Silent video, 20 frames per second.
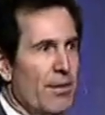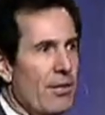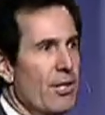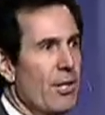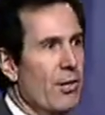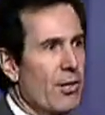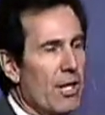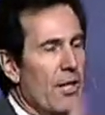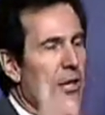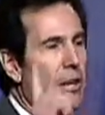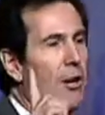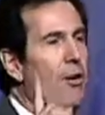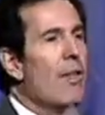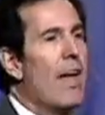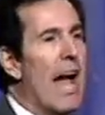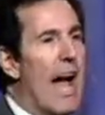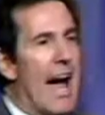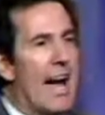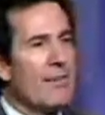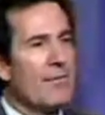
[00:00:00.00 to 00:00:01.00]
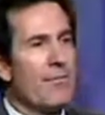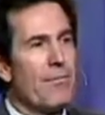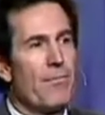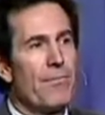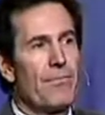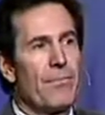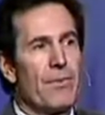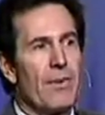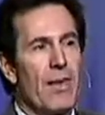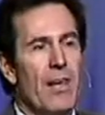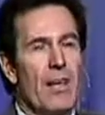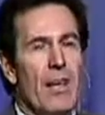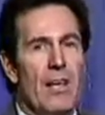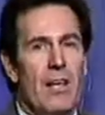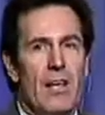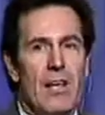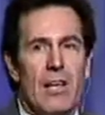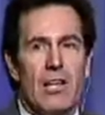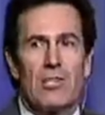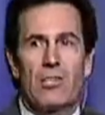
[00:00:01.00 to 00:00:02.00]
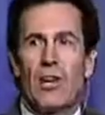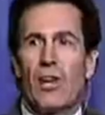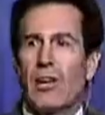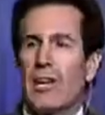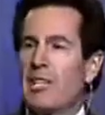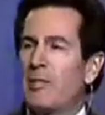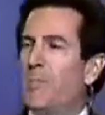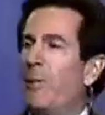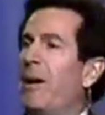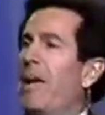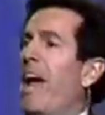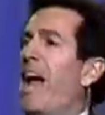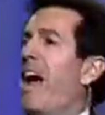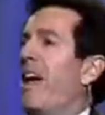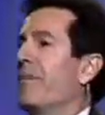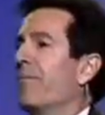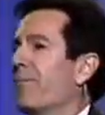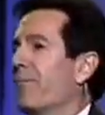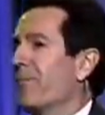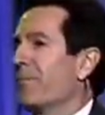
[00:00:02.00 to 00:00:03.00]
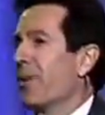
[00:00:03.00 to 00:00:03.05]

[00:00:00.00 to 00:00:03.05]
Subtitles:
You can do that. So let's begin.